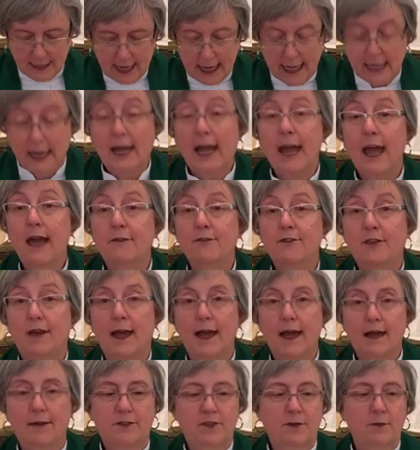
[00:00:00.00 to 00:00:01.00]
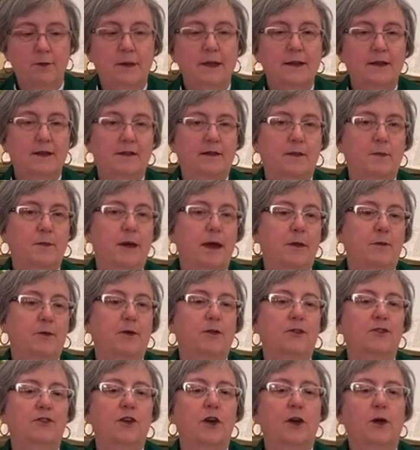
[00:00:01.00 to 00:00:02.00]
and I have I have some pieces of paper.
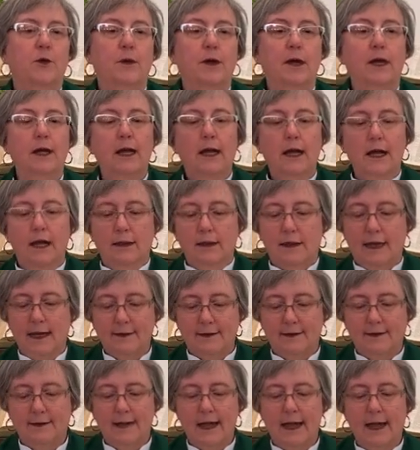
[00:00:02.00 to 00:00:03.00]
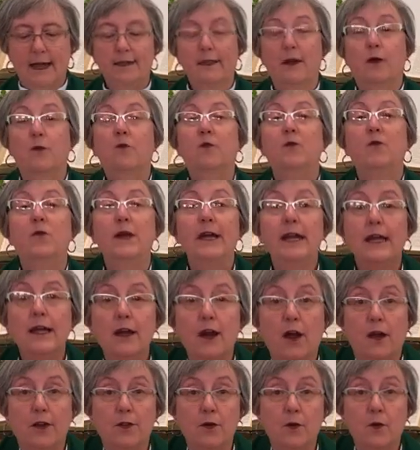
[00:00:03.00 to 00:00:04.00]
So let's say that we
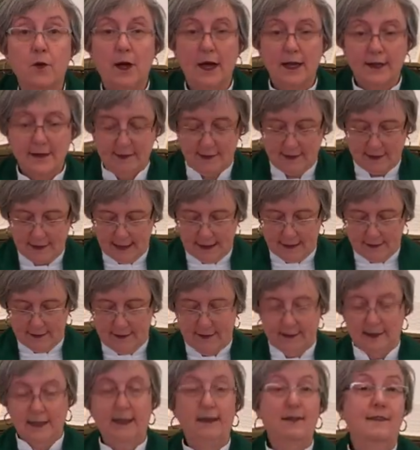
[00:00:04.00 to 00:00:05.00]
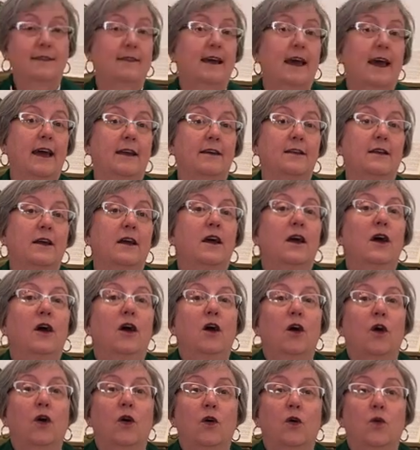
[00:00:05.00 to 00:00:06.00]
are the ones that that said,
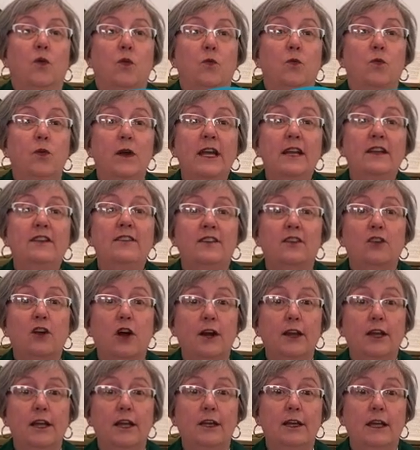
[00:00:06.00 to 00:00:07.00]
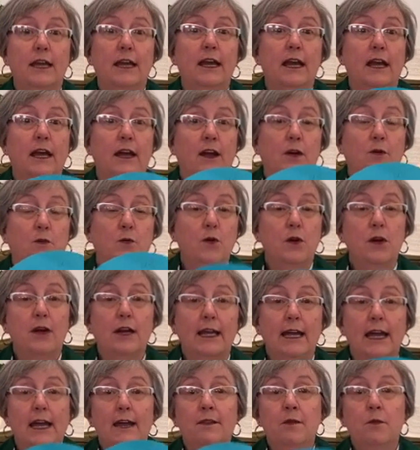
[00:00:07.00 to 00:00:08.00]
we started
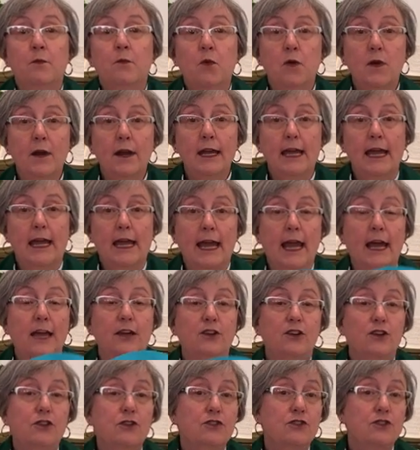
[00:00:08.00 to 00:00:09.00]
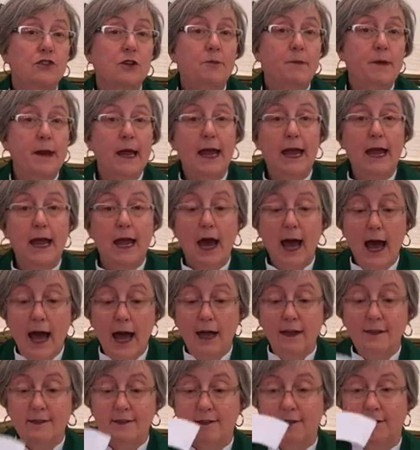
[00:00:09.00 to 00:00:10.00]
work in the morning and you should pay
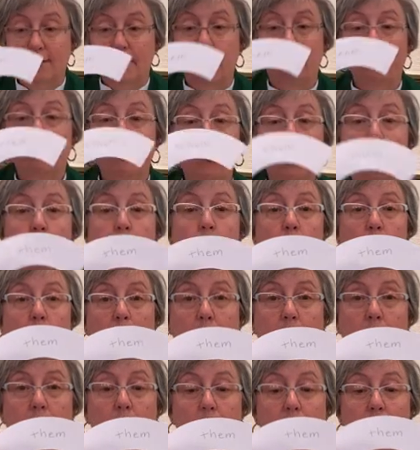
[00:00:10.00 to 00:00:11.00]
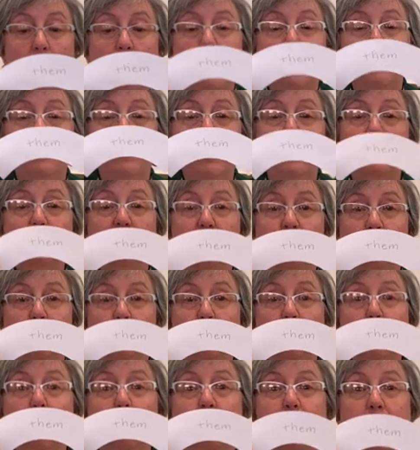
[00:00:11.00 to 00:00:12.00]
us more than
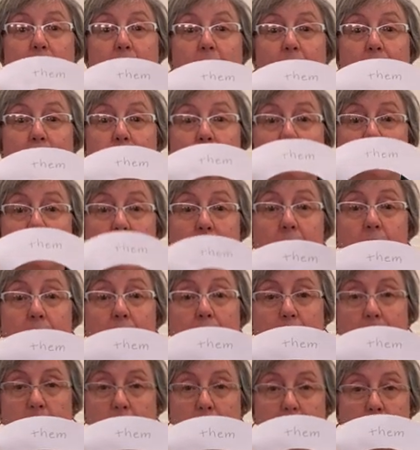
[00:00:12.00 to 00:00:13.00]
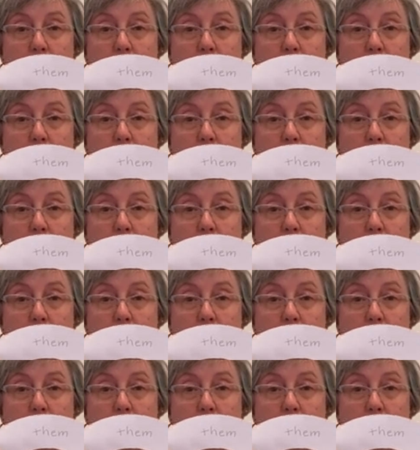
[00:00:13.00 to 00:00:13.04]
you pay them.